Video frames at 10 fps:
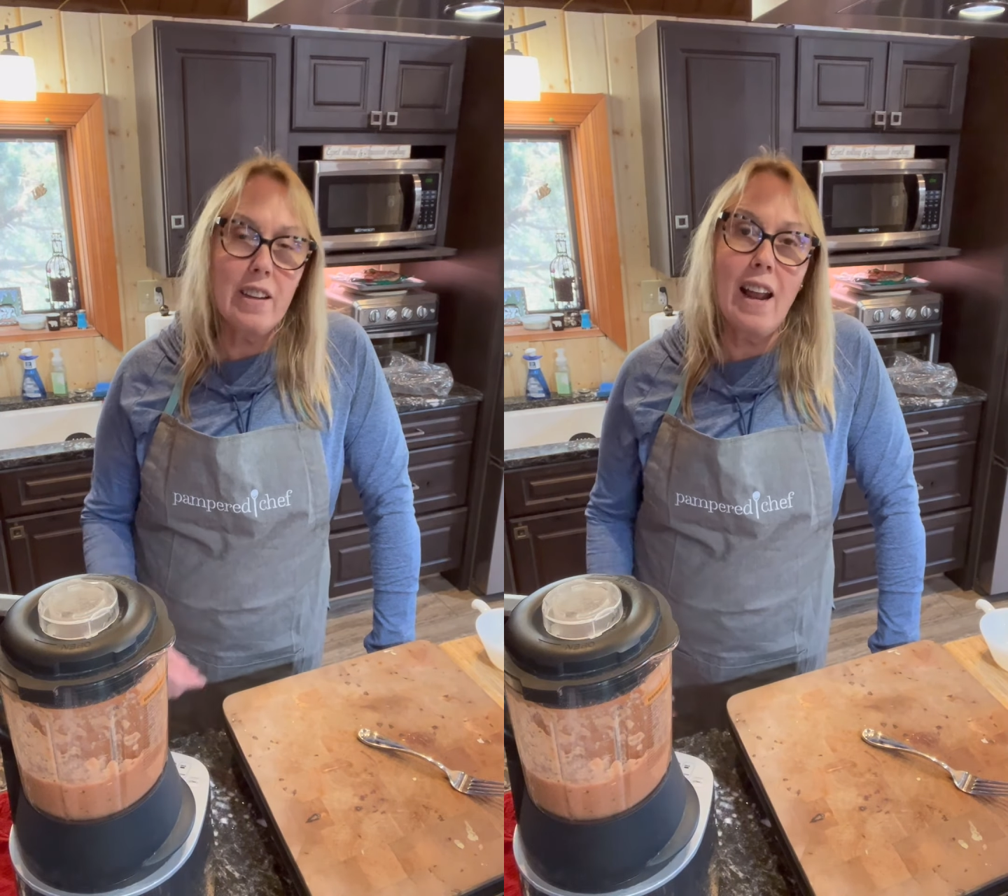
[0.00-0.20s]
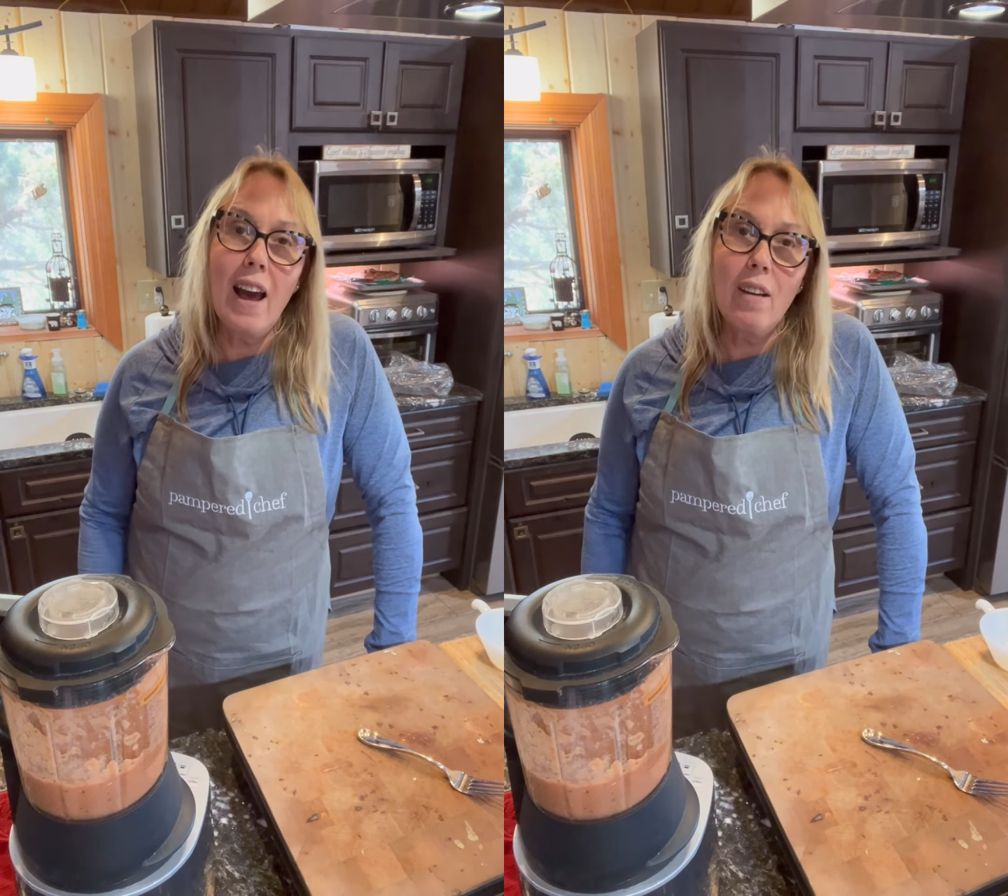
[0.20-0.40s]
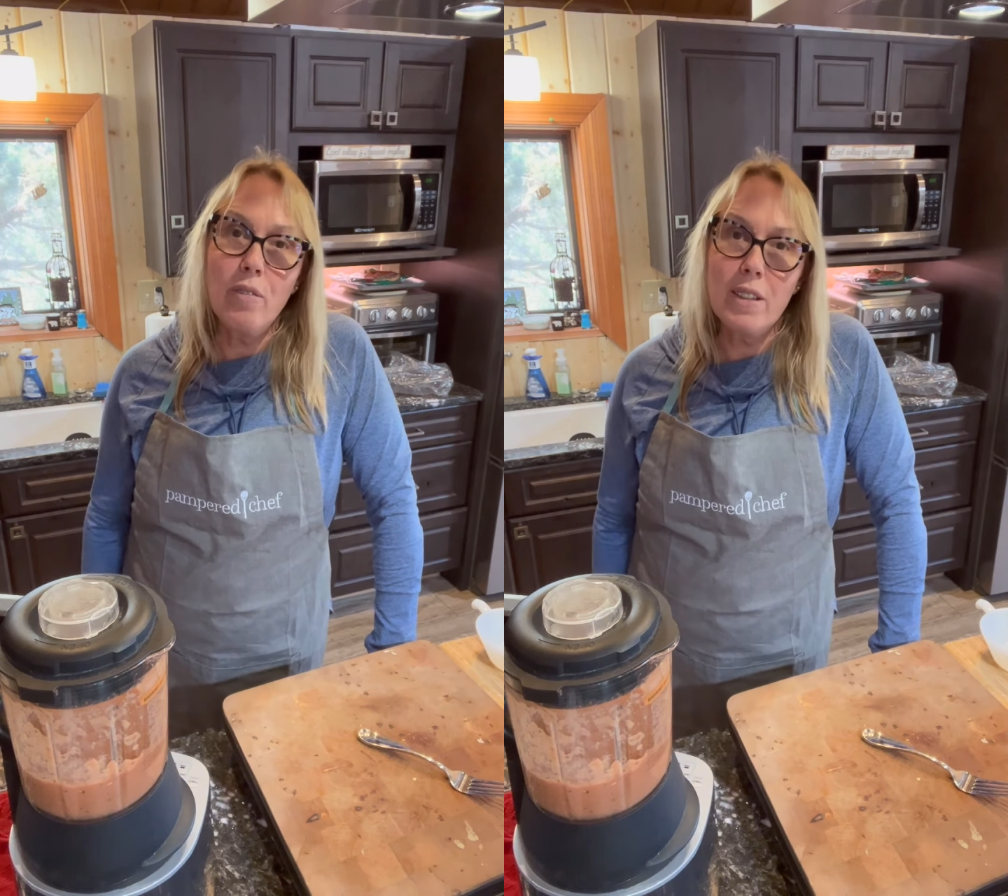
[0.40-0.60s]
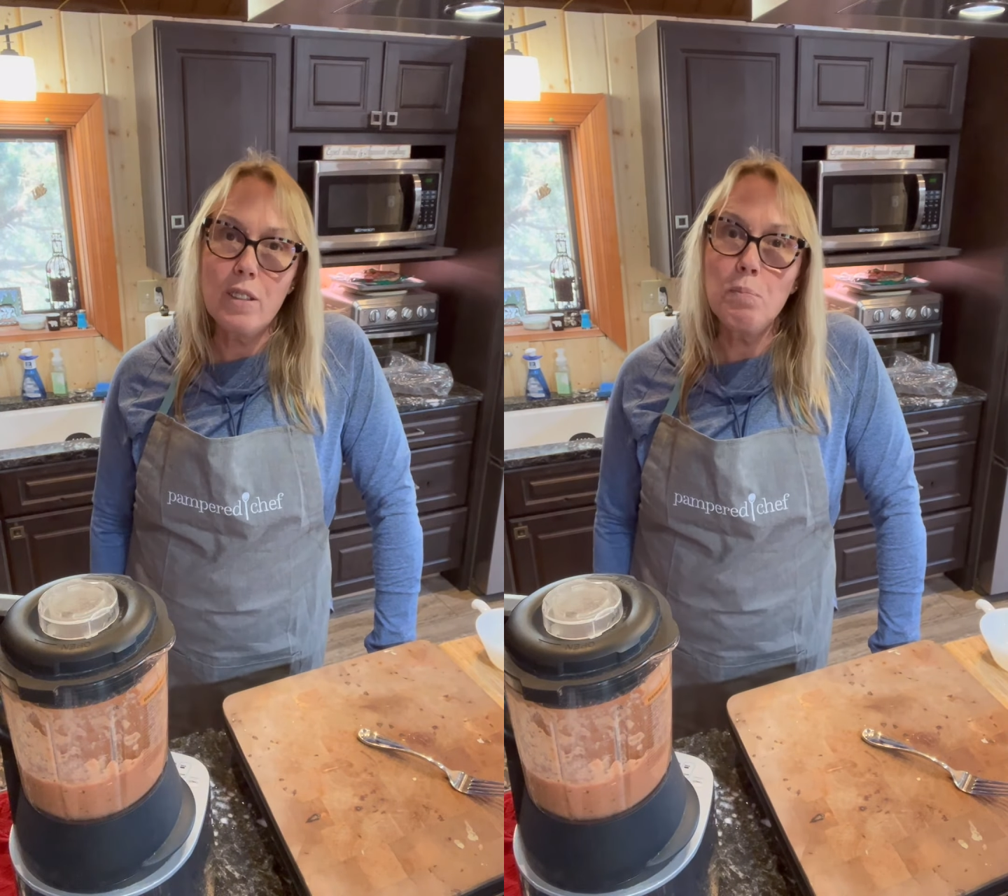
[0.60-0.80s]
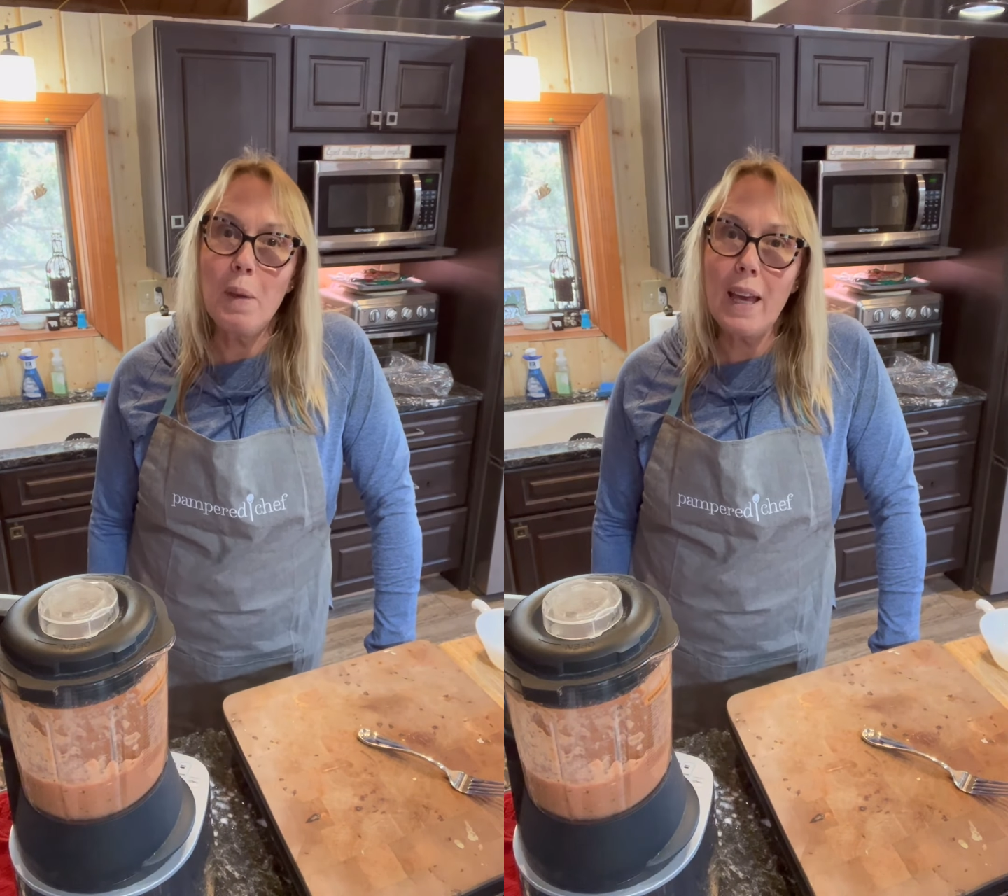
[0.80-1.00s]
have this
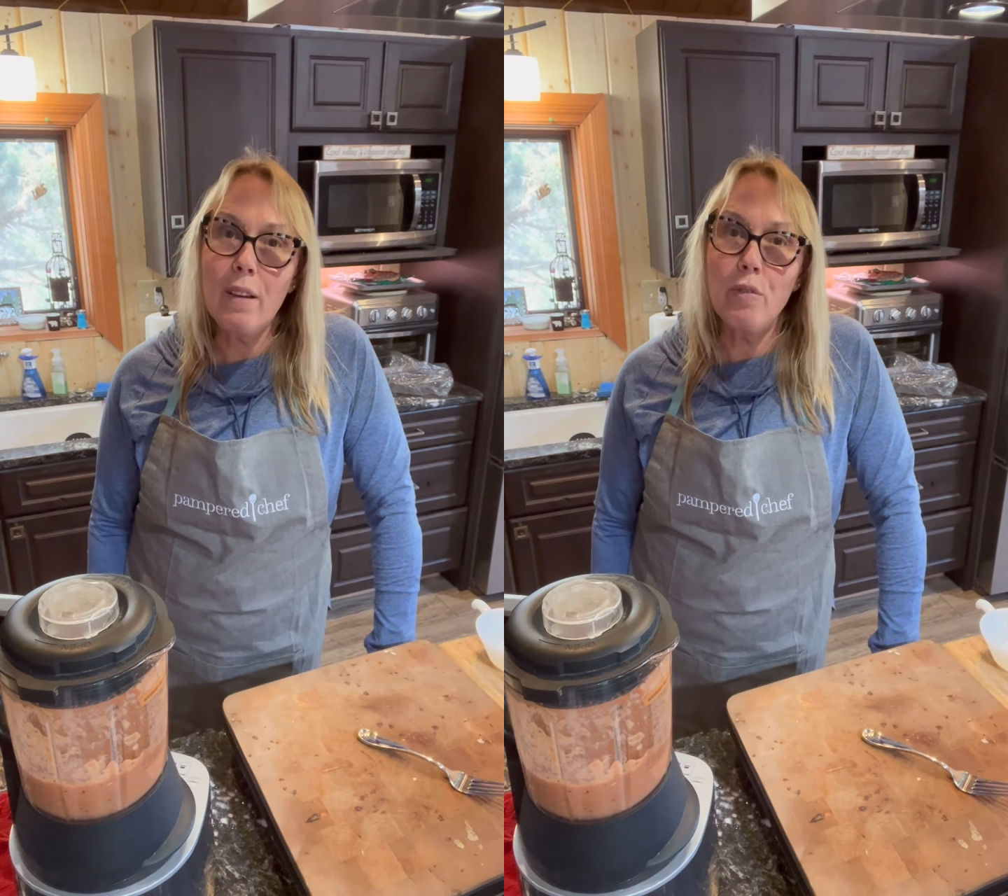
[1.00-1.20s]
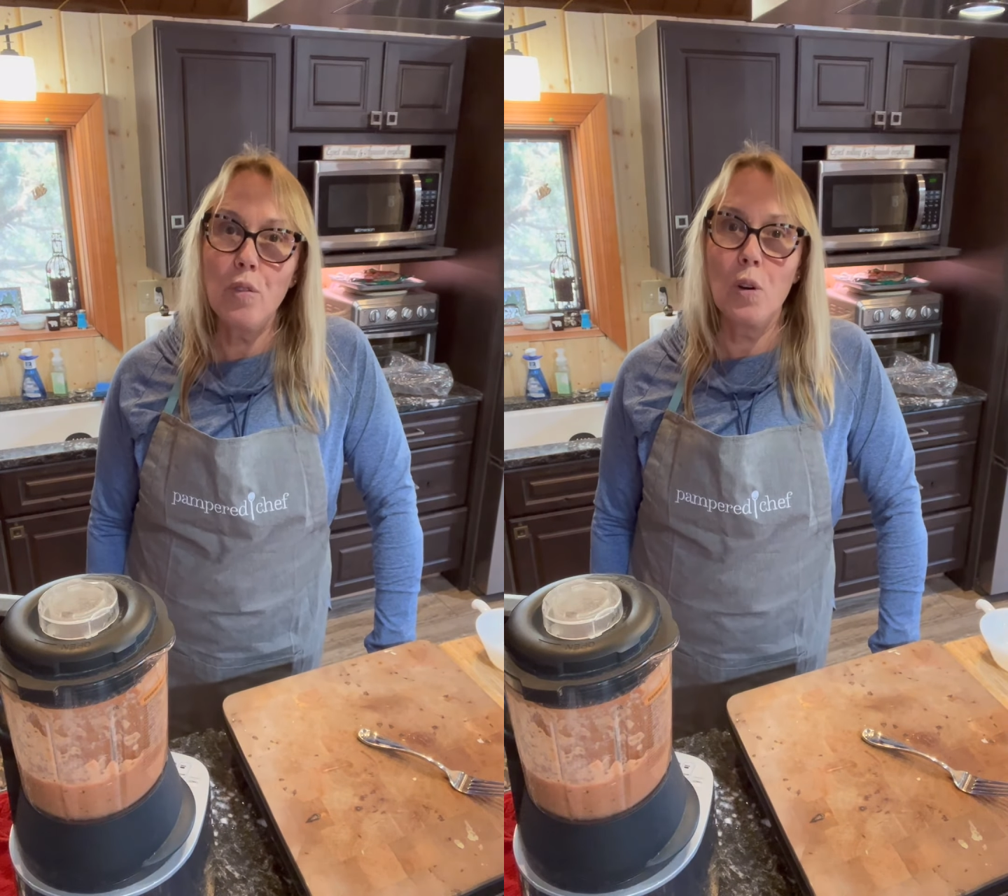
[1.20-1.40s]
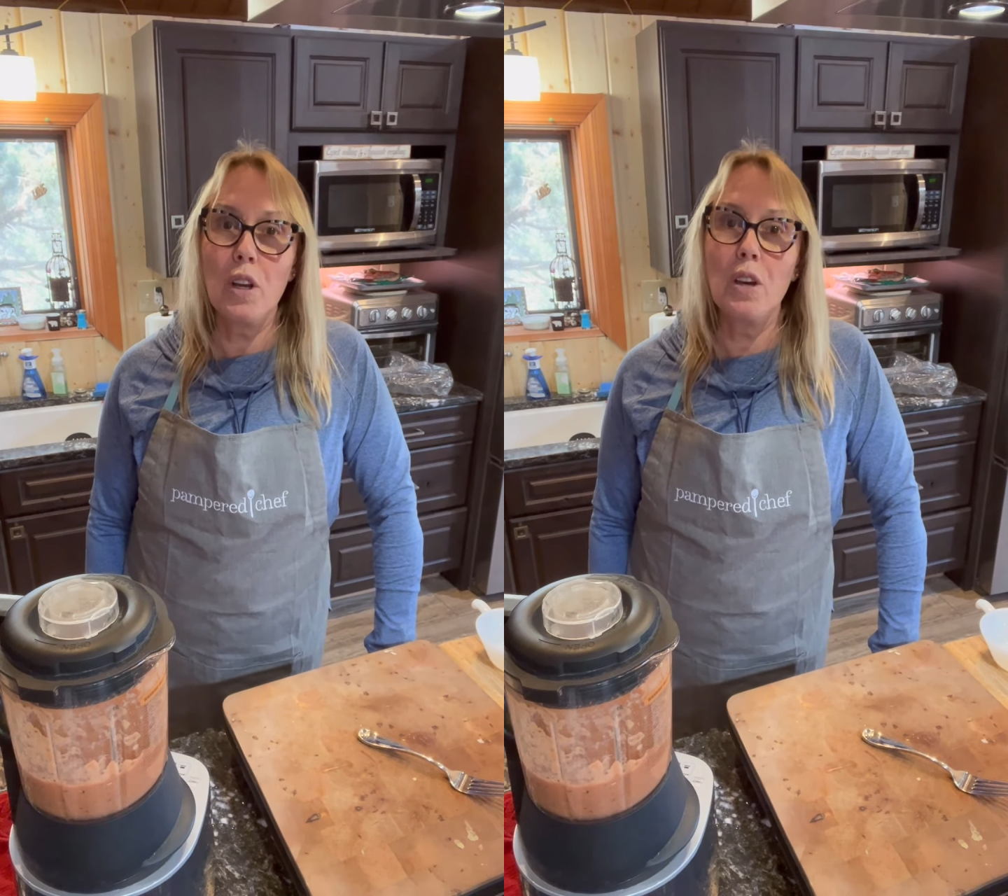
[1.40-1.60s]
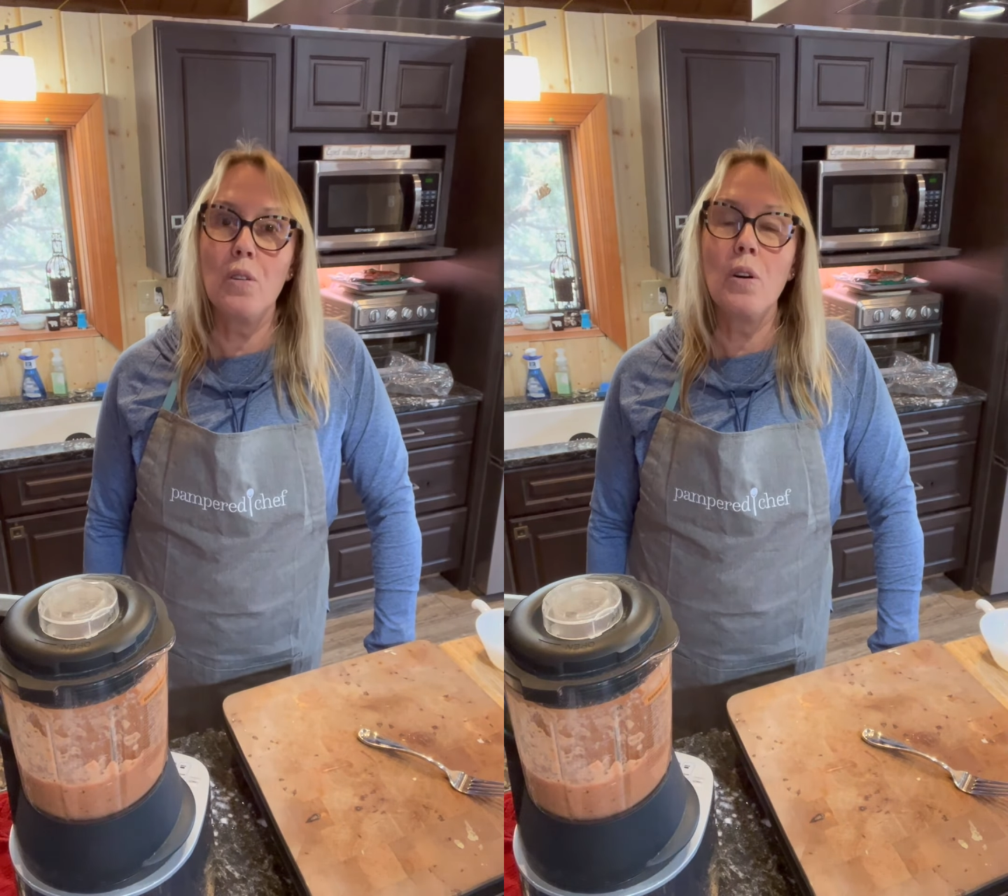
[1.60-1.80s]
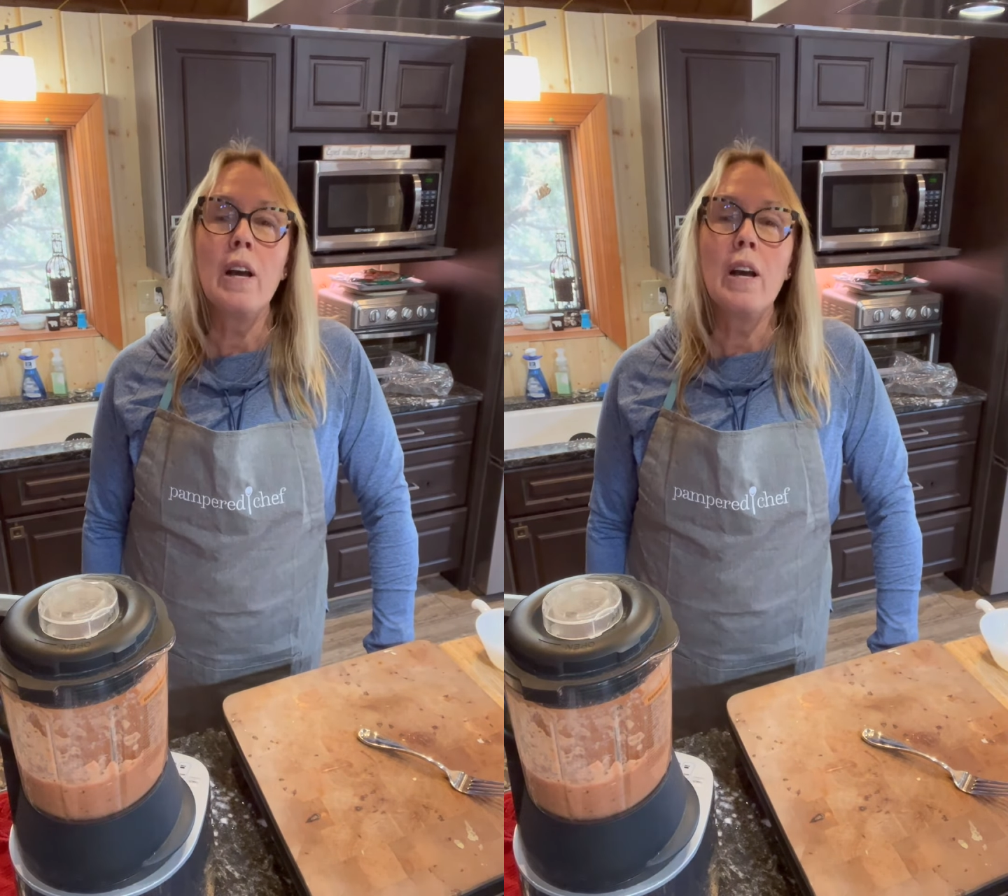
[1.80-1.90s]
make it for you,